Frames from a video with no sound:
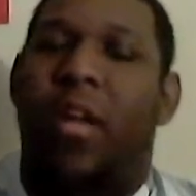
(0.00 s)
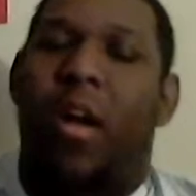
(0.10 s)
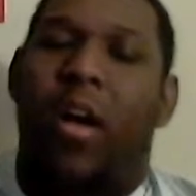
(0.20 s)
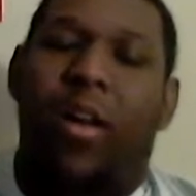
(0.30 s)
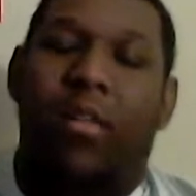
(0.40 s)

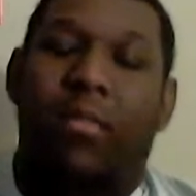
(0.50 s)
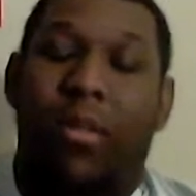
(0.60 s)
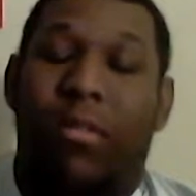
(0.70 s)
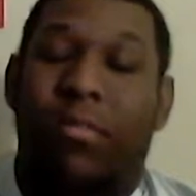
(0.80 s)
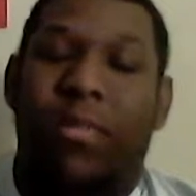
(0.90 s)
honor? You
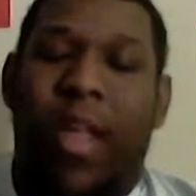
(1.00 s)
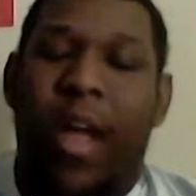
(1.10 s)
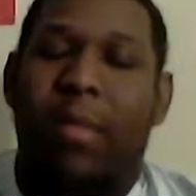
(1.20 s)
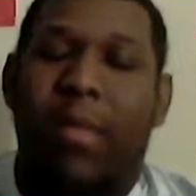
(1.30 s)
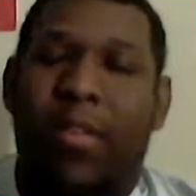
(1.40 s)
know, the
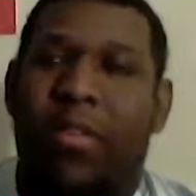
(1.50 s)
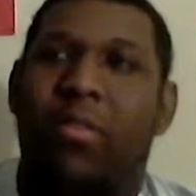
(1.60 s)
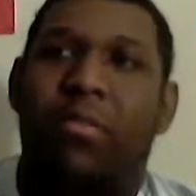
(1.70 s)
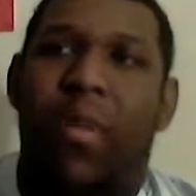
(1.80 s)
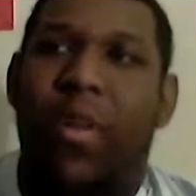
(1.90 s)
commons
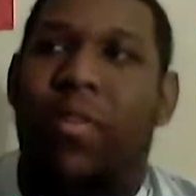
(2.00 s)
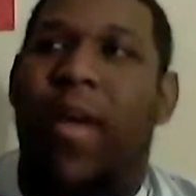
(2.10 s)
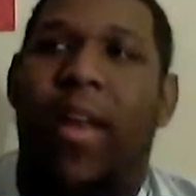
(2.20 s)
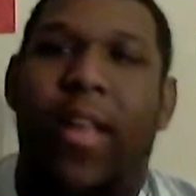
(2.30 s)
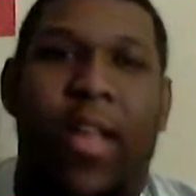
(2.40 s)
still want to
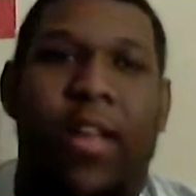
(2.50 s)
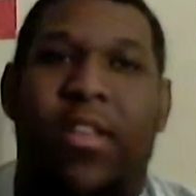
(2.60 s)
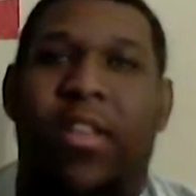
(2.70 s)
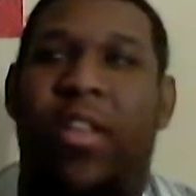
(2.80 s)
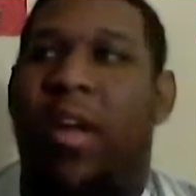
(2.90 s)
rally against
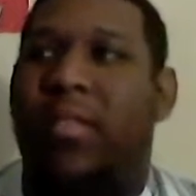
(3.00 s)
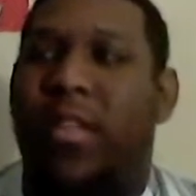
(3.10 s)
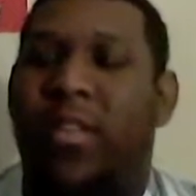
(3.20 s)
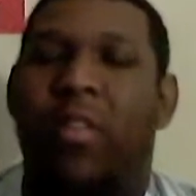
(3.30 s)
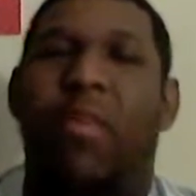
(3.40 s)
the tops. They
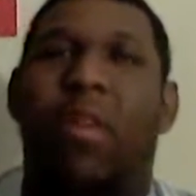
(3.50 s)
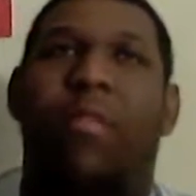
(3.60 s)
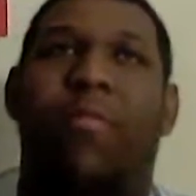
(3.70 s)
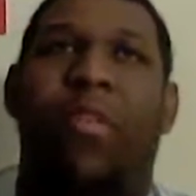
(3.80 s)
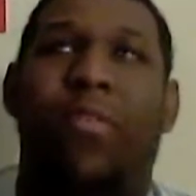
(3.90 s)
still want to
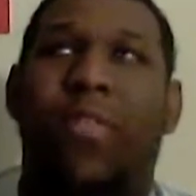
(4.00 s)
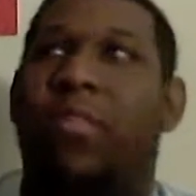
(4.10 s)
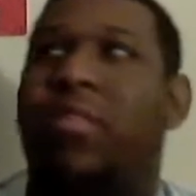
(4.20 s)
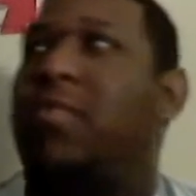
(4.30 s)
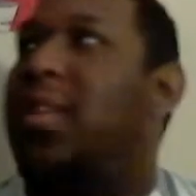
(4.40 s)
revolt. They
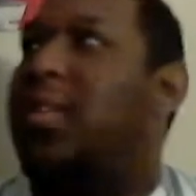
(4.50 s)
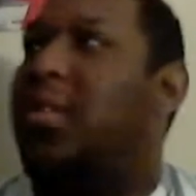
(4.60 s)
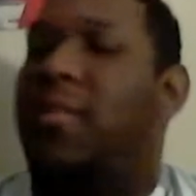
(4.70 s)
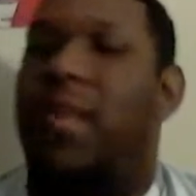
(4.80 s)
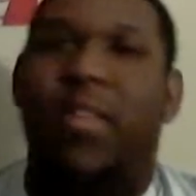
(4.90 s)
still want to
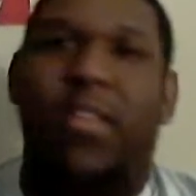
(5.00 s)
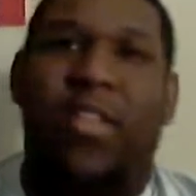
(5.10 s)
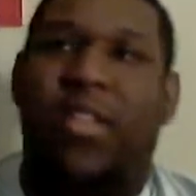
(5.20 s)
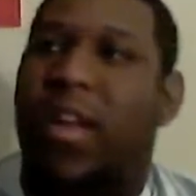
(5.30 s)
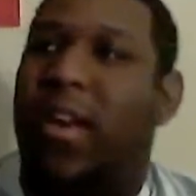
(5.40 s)
turn around the
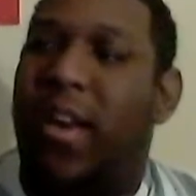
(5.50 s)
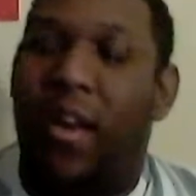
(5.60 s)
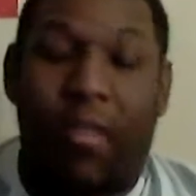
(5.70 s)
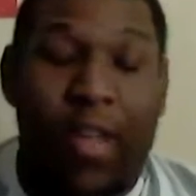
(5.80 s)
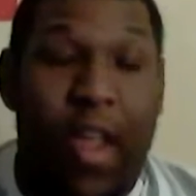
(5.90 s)
society. They
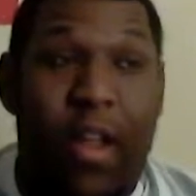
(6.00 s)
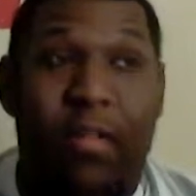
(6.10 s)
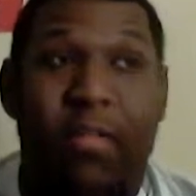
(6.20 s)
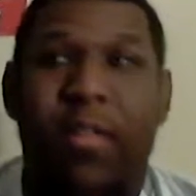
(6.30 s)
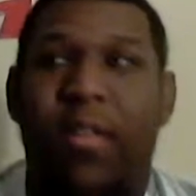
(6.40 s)
don't
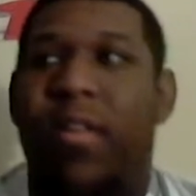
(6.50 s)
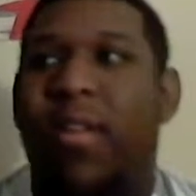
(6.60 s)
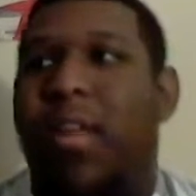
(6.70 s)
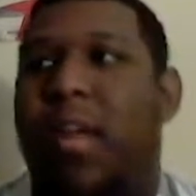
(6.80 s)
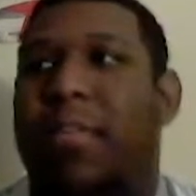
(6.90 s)
care,
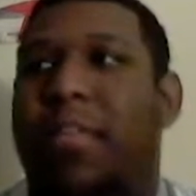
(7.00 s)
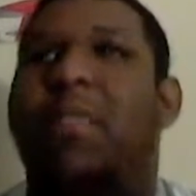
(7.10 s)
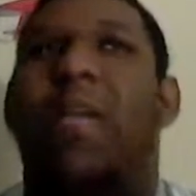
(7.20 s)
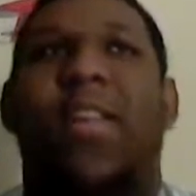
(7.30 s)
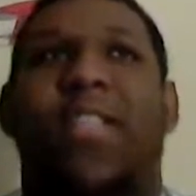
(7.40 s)
but they
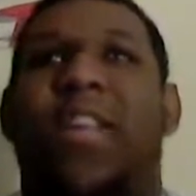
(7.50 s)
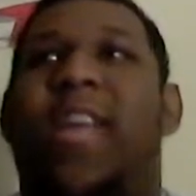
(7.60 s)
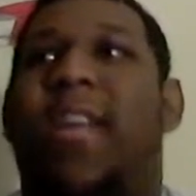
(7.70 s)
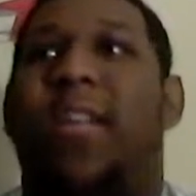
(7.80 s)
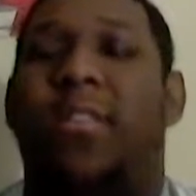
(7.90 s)
want to
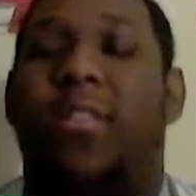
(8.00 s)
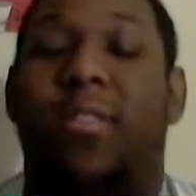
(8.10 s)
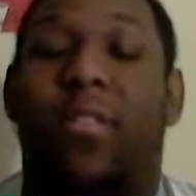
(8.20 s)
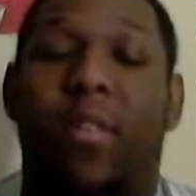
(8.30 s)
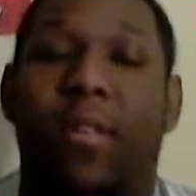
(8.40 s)
change.
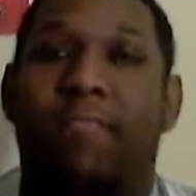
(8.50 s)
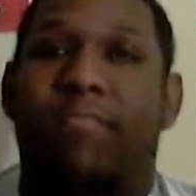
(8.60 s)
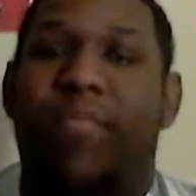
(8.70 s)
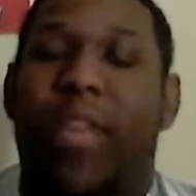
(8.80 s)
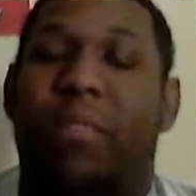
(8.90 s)

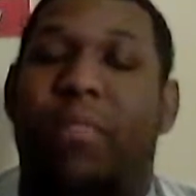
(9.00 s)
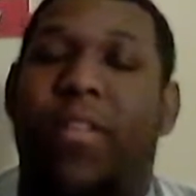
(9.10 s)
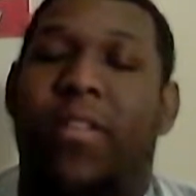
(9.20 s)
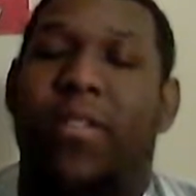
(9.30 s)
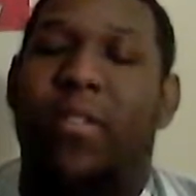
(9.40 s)
Hey, but